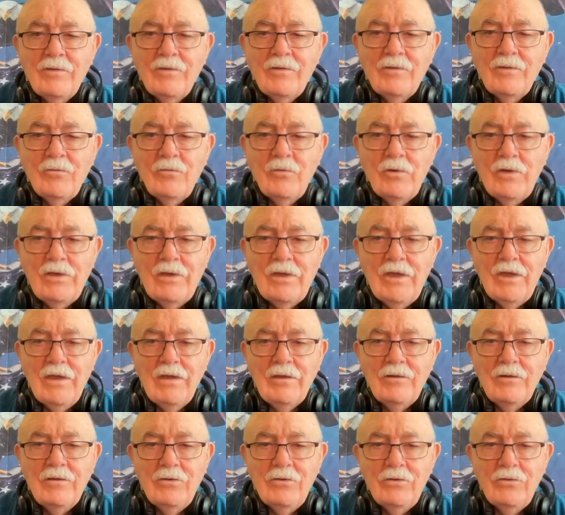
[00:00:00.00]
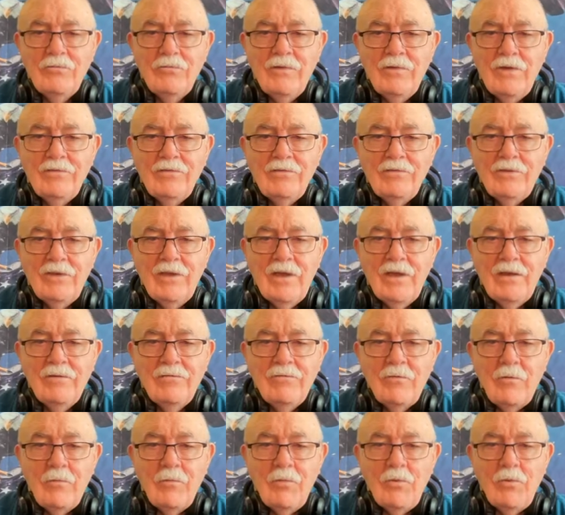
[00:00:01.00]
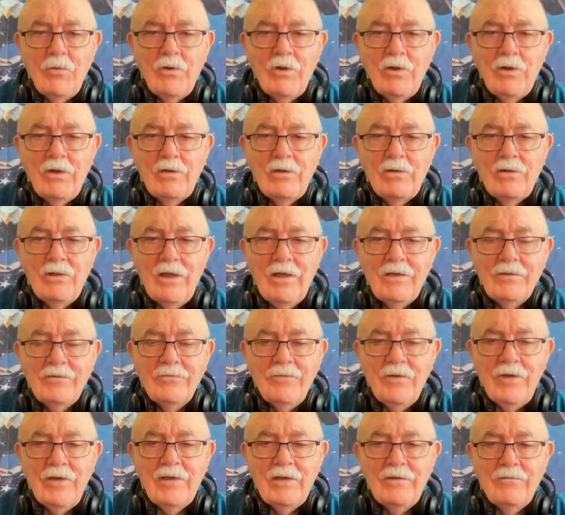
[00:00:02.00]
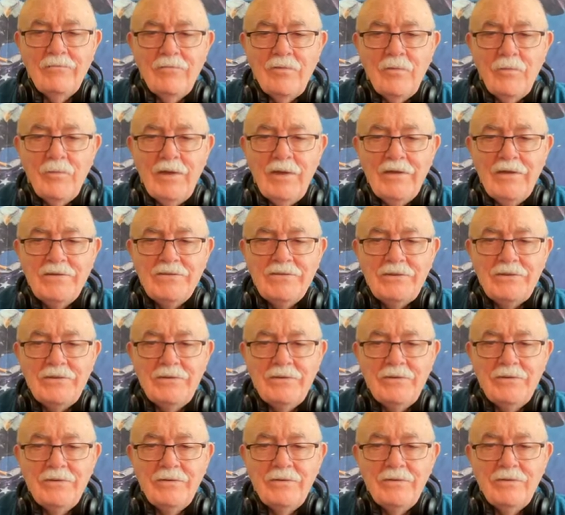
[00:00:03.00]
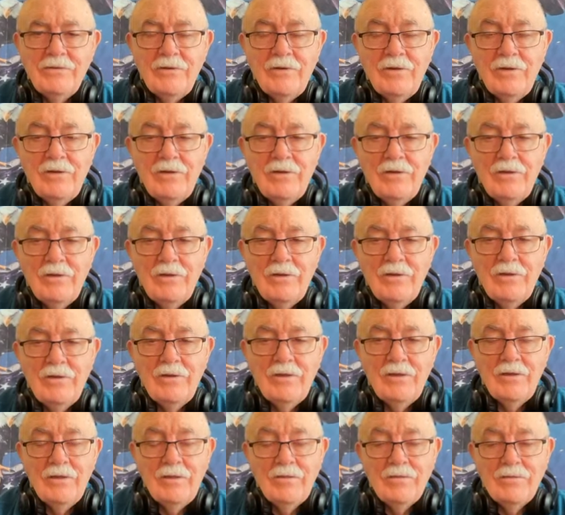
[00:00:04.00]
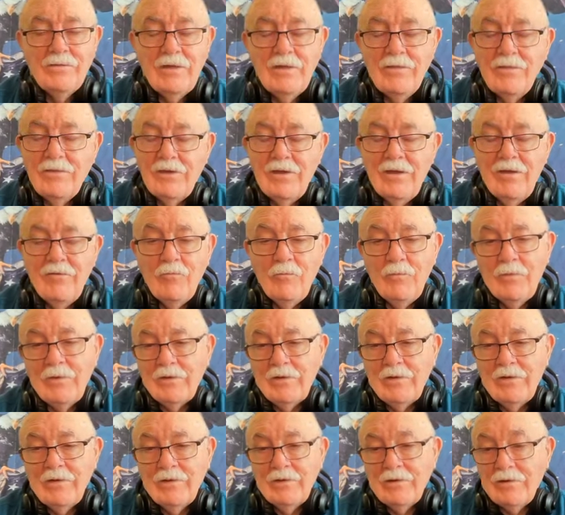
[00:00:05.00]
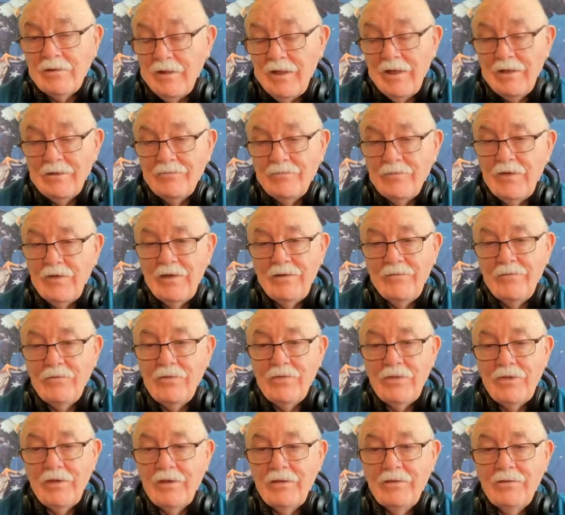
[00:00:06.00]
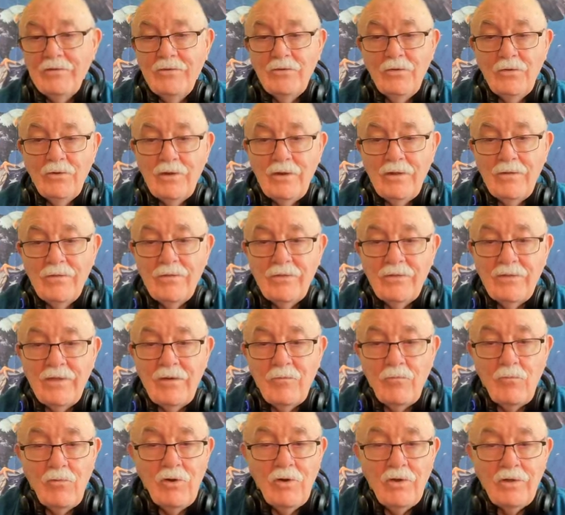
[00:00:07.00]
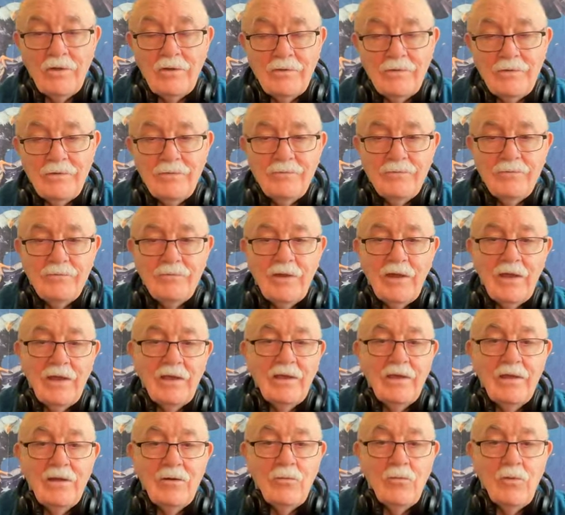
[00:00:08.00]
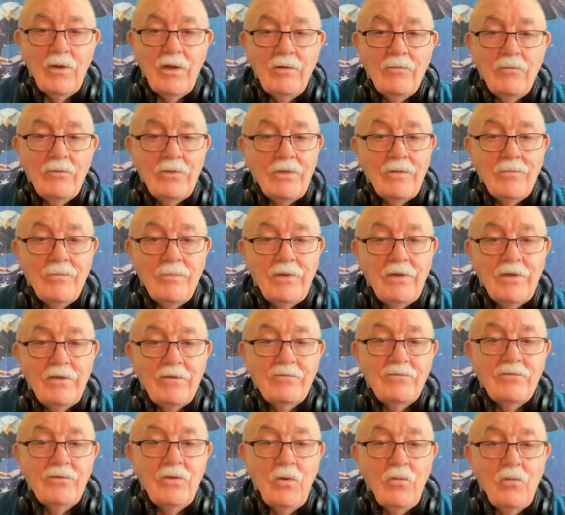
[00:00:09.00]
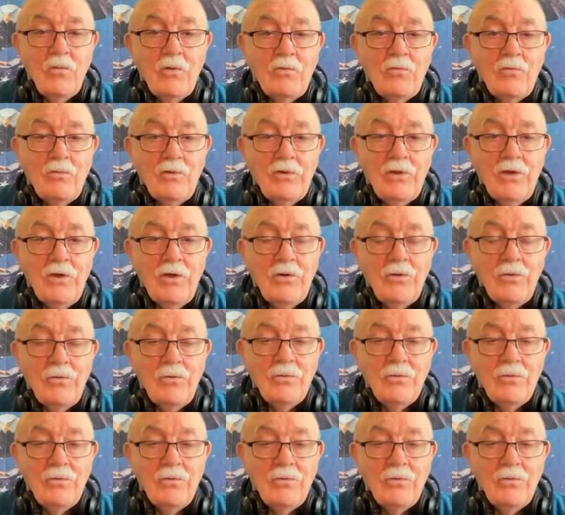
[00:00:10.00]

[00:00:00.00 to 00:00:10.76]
we can't do investigative reporting on classified information, then the government can classify everything and do anything they want and get away with it because no one will know.